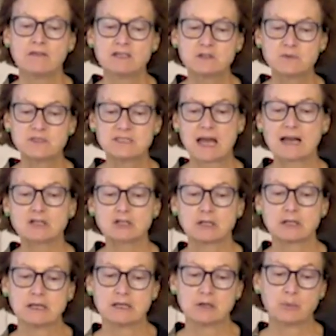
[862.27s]
This was
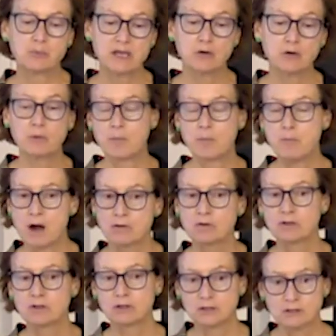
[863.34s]
actually an appeal by
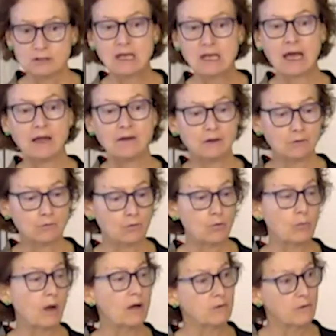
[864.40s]
Margaret Ng and a
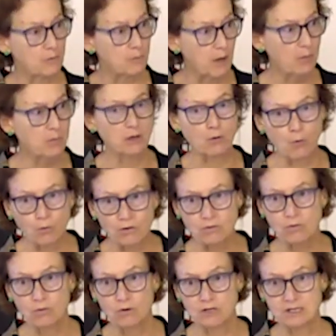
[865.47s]
group under the Public
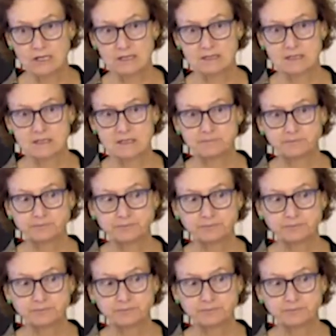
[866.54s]
Order Ordinance.